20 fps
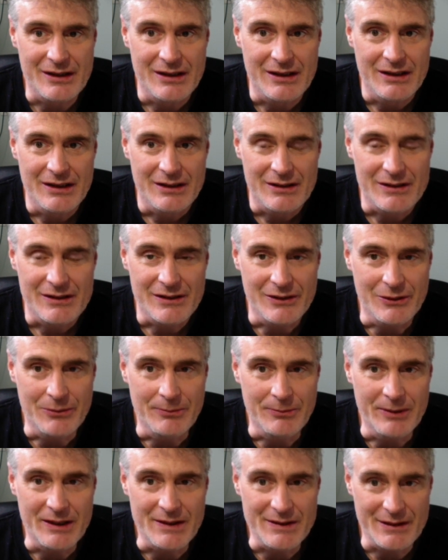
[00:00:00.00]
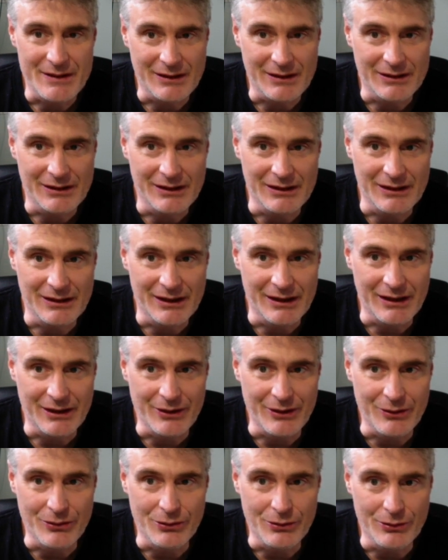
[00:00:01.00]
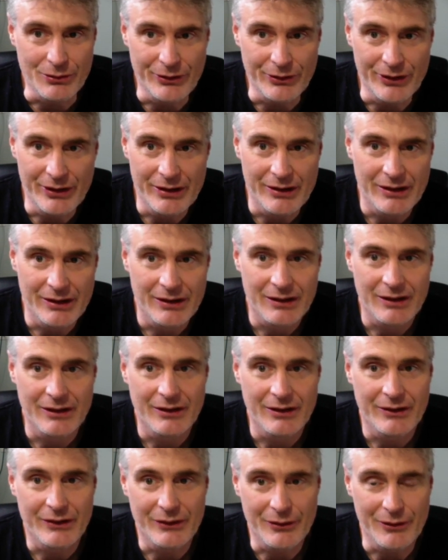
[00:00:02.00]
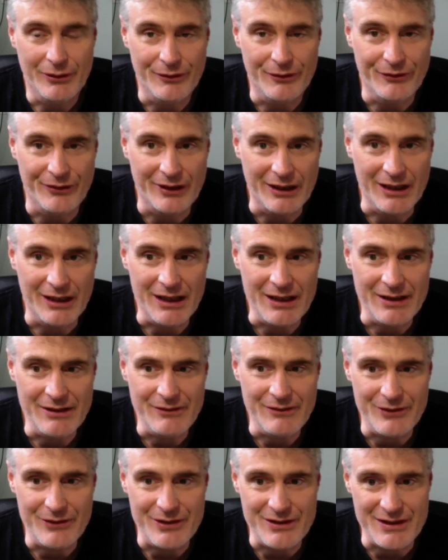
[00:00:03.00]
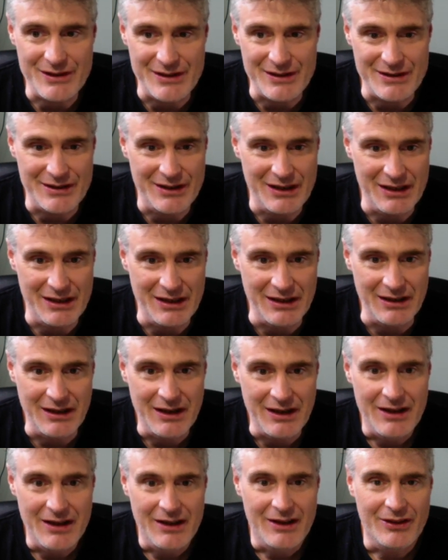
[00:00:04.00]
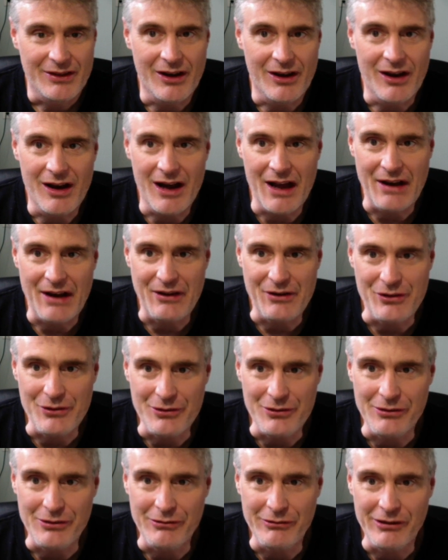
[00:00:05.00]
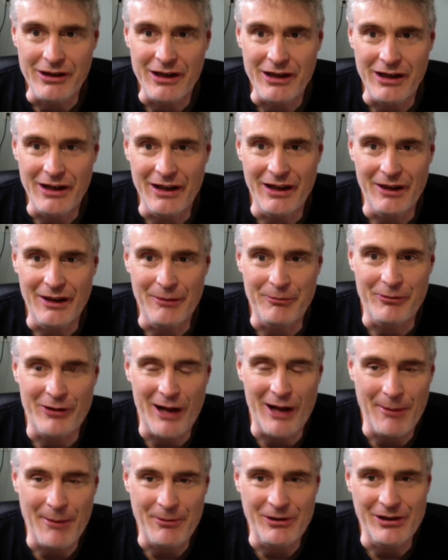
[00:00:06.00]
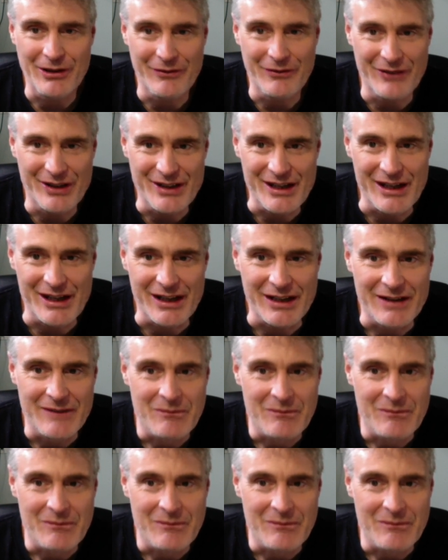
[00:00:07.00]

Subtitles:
So basically, like an old sort of forgotten versus the hot new property of the day.